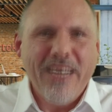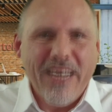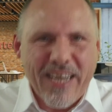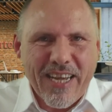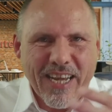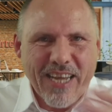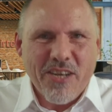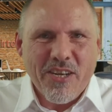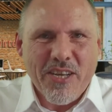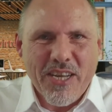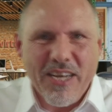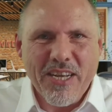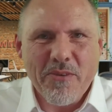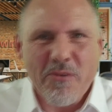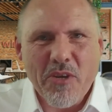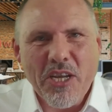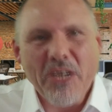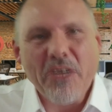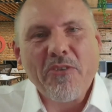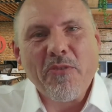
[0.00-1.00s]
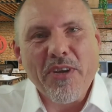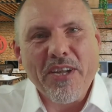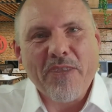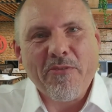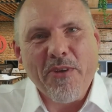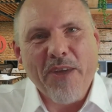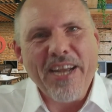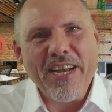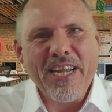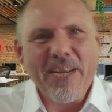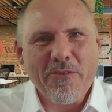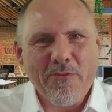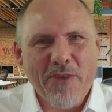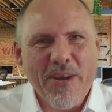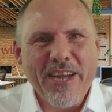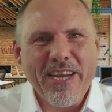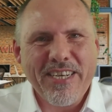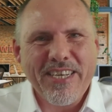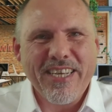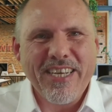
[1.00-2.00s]
in creating
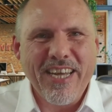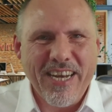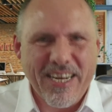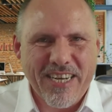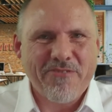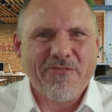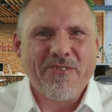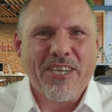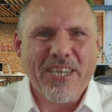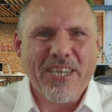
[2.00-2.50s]
great electric